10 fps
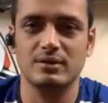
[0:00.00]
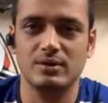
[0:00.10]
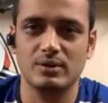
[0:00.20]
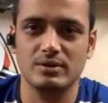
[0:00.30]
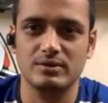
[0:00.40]

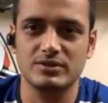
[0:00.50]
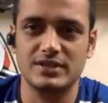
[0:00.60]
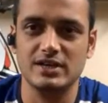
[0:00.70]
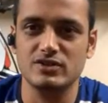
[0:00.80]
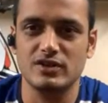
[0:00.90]
uh,
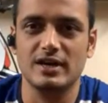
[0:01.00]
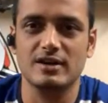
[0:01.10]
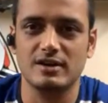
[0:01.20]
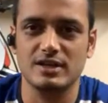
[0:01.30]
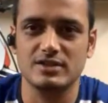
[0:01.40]
stage in
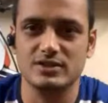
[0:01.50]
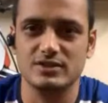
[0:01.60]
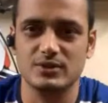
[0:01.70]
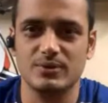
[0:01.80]
Dakar last year.